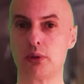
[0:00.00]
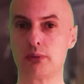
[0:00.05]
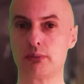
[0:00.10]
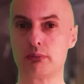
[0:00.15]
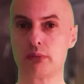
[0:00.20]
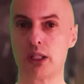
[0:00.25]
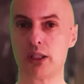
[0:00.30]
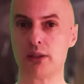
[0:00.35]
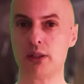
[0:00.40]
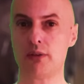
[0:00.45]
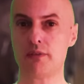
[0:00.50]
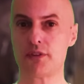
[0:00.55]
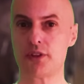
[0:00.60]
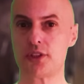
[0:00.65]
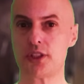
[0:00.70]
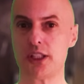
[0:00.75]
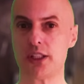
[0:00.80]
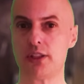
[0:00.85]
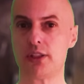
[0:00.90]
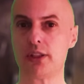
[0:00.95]
on a lot of the
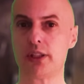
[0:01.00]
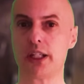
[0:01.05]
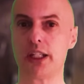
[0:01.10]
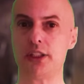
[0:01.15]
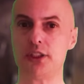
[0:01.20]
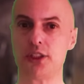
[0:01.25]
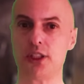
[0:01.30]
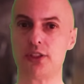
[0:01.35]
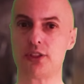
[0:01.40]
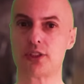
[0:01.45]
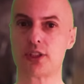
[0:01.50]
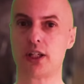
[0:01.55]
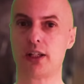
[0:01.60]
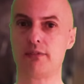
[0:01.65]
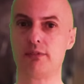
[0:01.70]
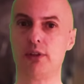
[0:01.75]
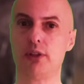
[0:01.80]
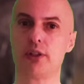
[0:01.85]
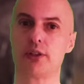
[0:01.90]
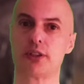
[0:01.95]
TDI engines that
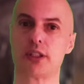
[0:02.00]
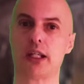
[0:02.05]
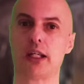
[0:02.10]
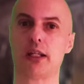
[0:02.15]
I've looked